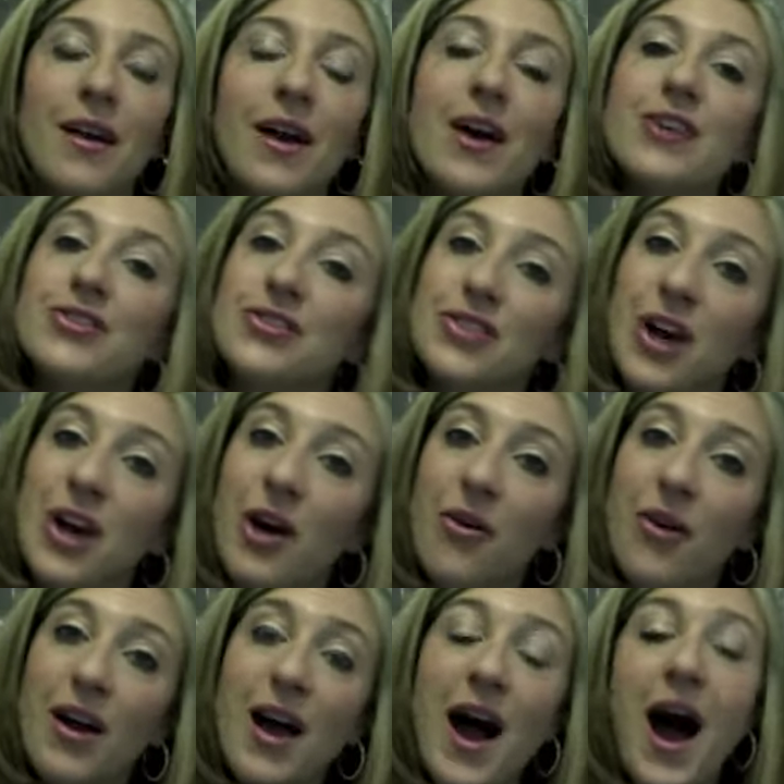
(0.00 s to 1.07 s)
So
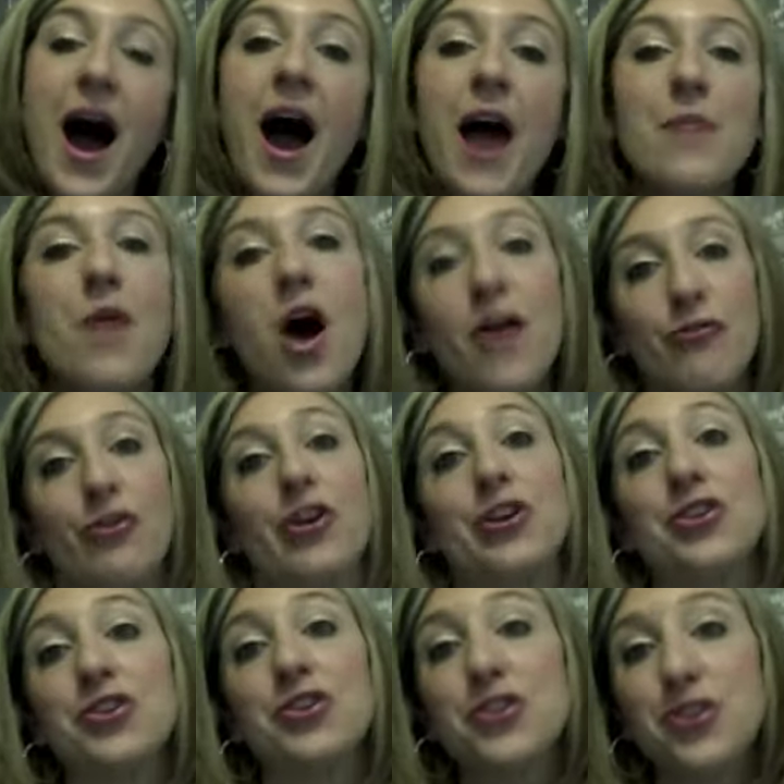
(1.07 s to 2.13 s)
I'm
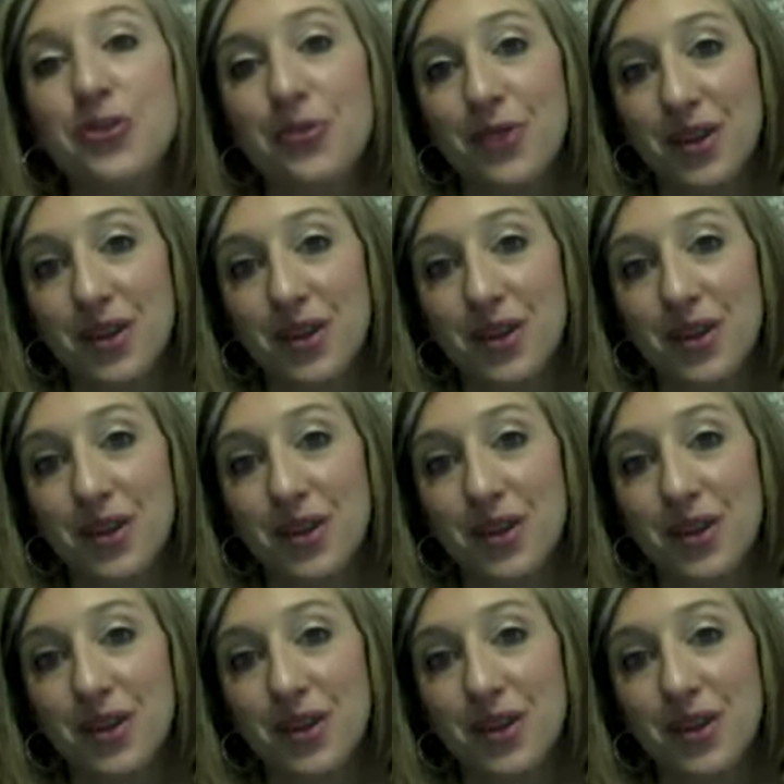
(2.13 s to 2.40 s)
offering you